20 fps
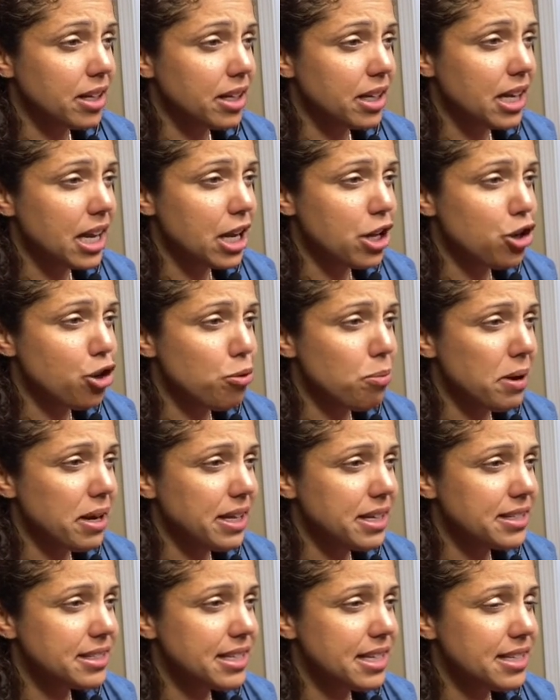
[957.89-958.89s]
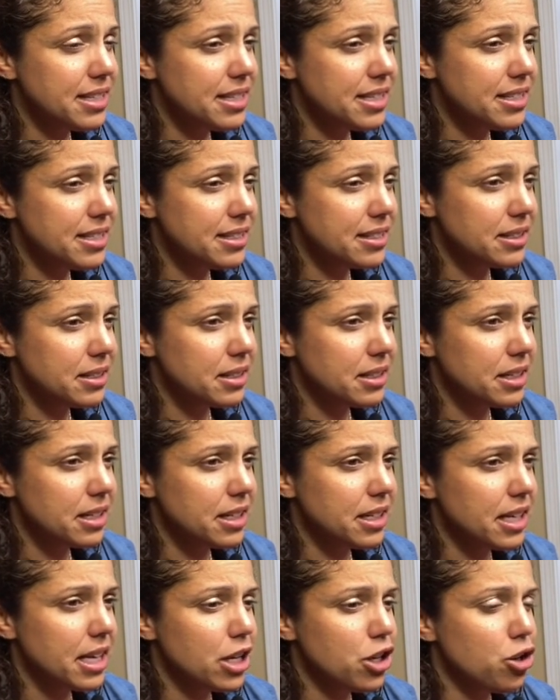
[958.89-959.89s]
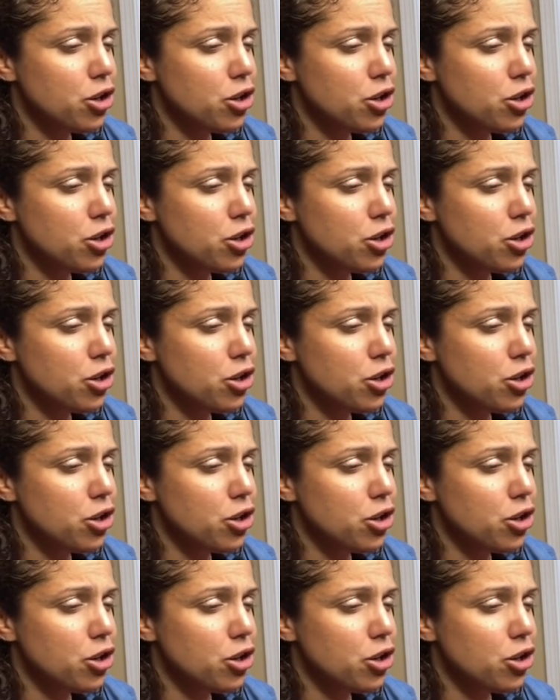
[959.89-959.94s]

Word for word: Can you make a sentence? Can